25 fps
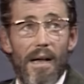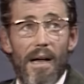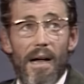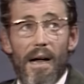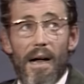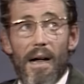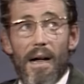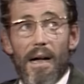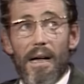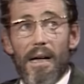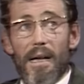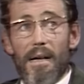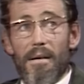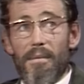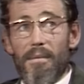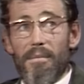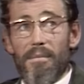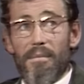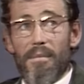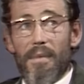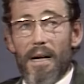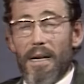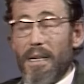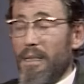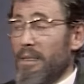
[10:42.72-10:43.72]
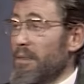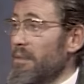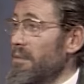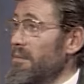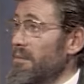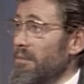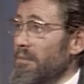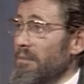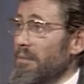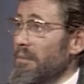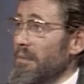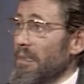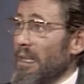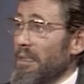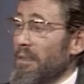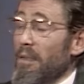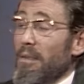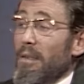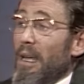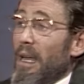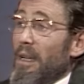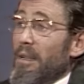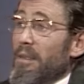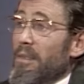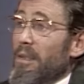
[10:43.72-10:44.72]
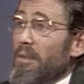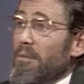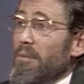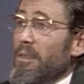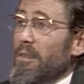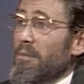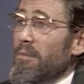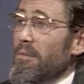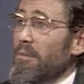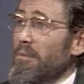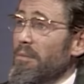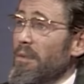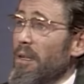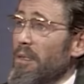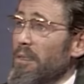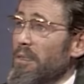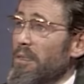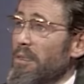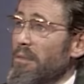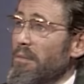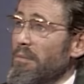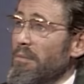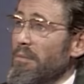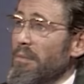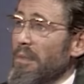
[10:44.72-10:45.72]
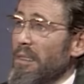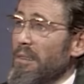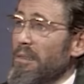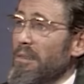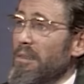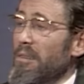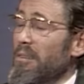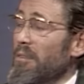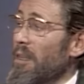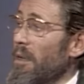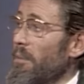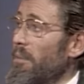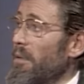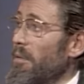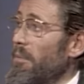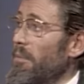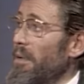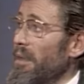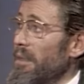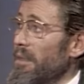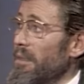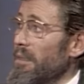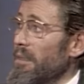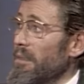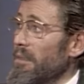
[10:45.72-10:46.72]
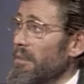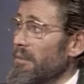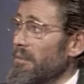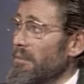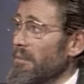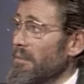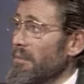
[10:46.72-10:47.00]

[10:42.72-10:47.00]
Mm-hmm. I don't know what. Might scribble a bit.